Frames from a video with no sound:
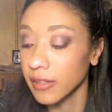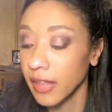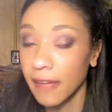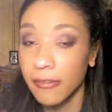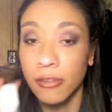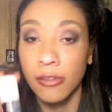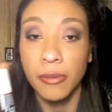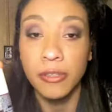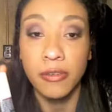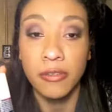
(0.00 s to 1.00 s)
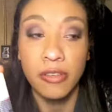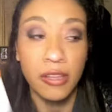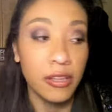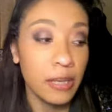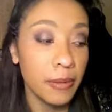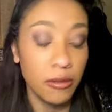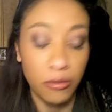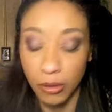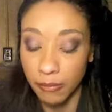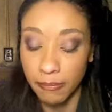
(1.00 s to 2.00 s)
They have so much versatility because you
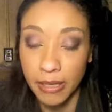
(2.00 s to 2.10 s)
can